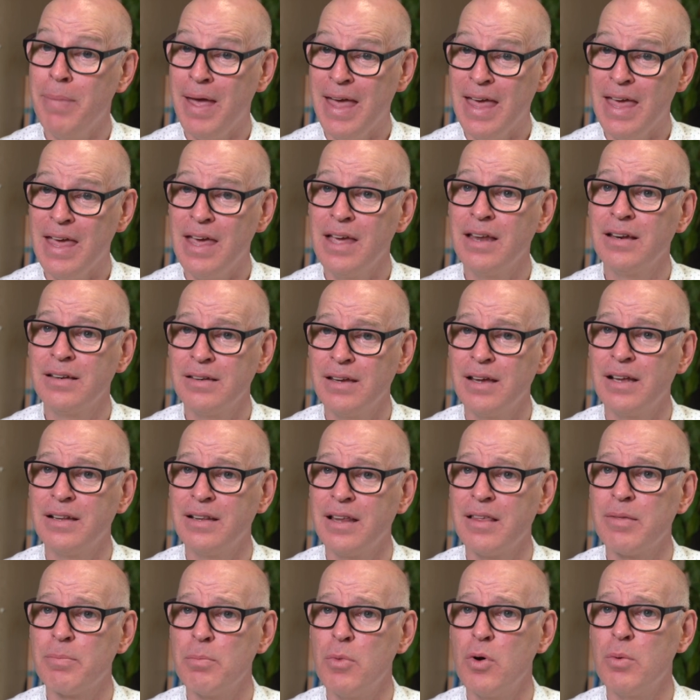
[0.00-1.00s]
pain at
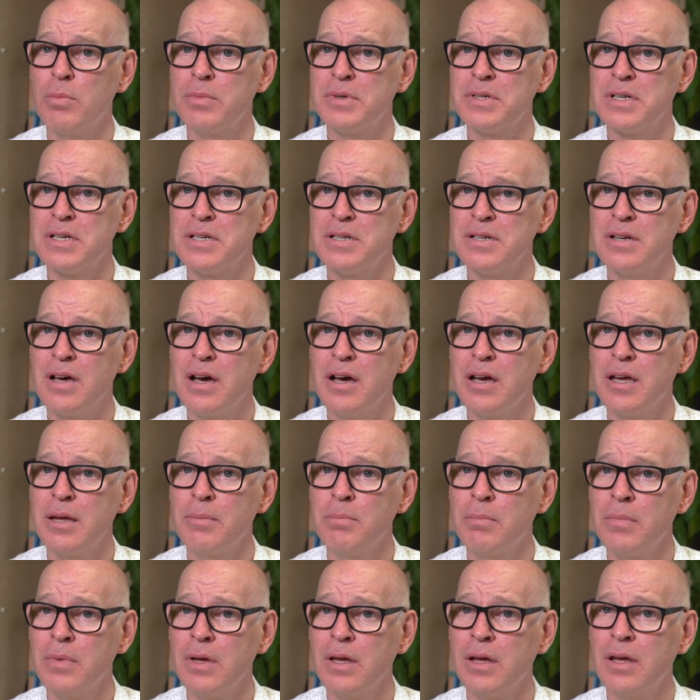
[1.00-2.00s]
this moment in
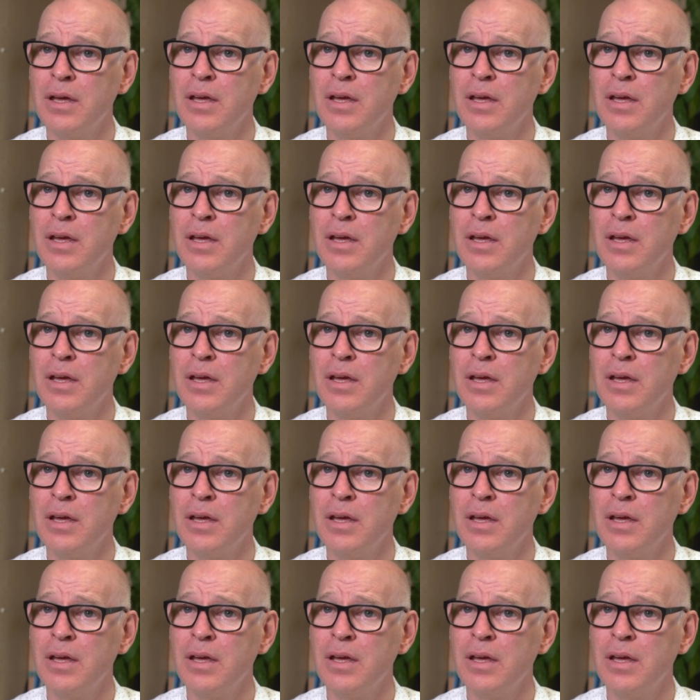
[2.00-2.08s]
time,